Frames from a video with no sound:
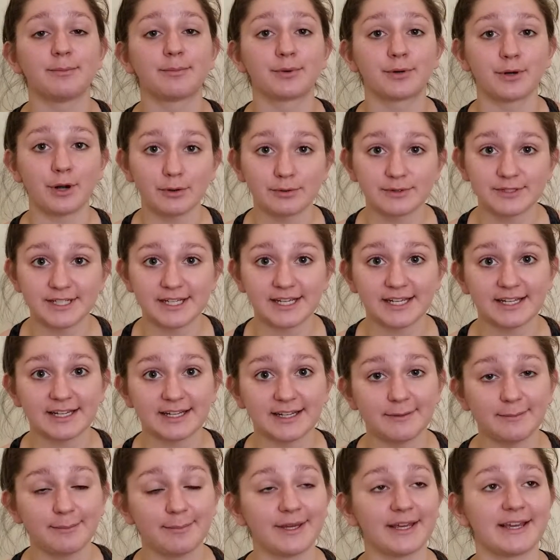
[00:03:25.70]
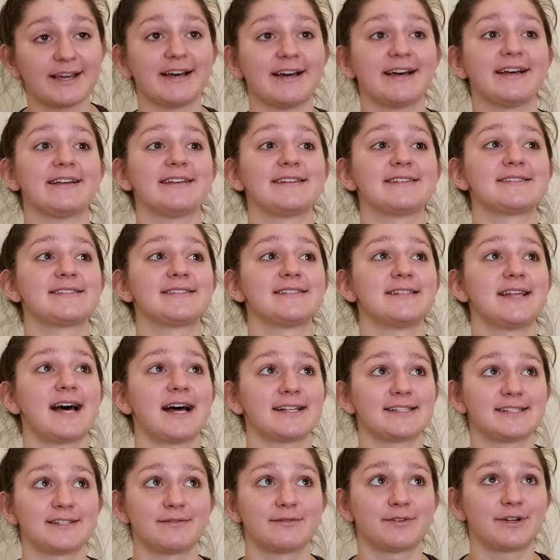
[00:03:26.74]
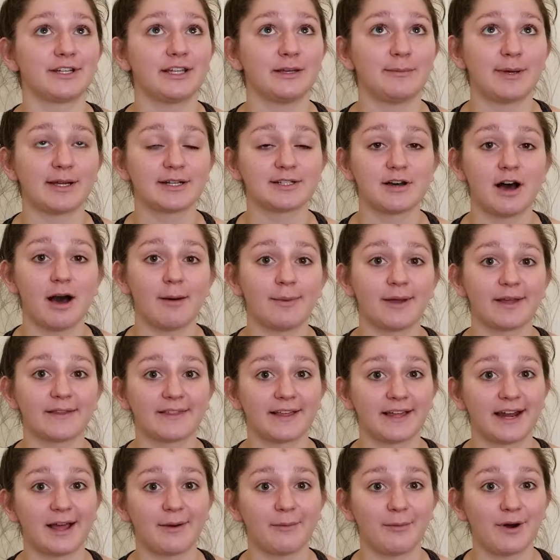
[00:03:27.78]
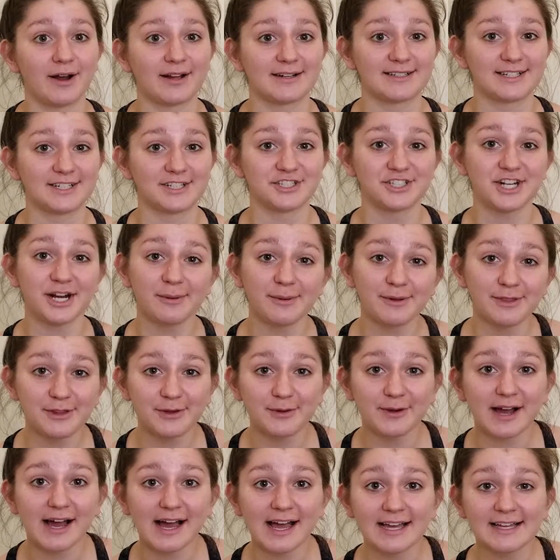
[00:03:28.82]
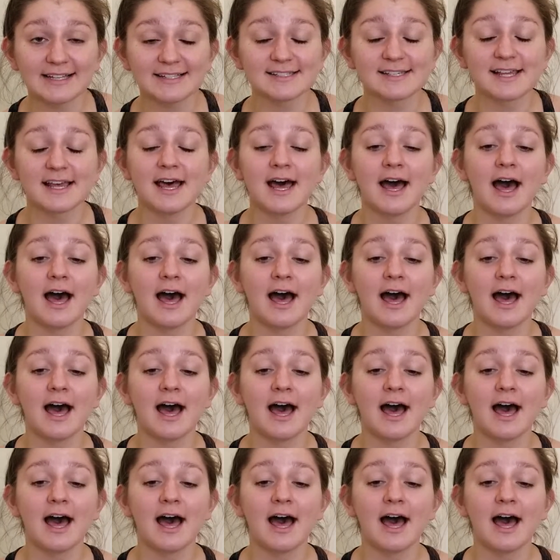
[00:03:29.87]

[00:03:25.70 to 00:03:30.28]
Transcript: protein, because that's a really big topic that I want to share with you guys.